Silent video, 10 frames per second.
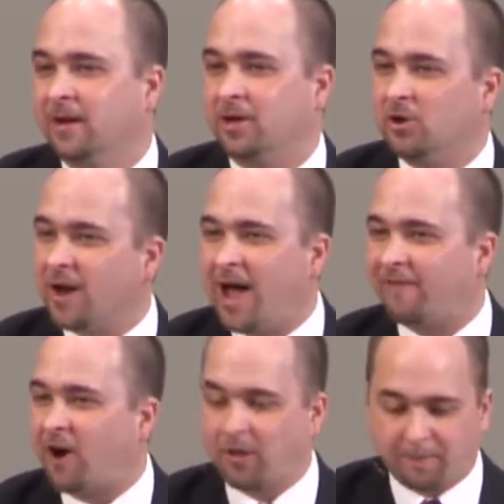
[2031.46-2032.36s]
and you love
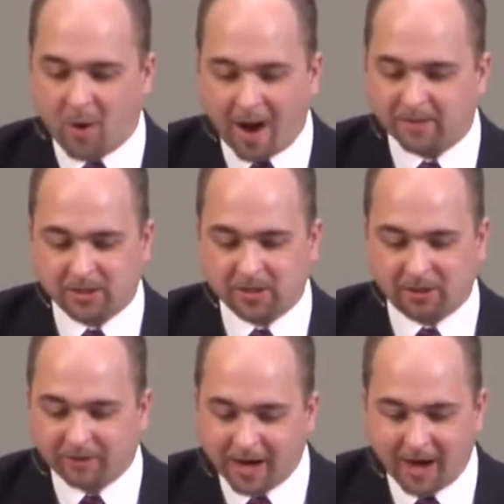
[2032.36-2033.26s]
all the promises
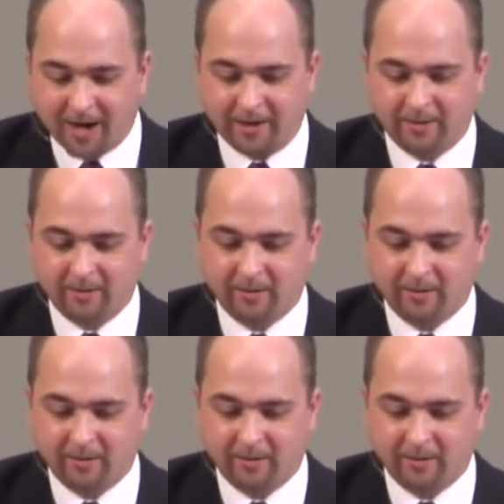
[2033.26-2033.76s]
of God.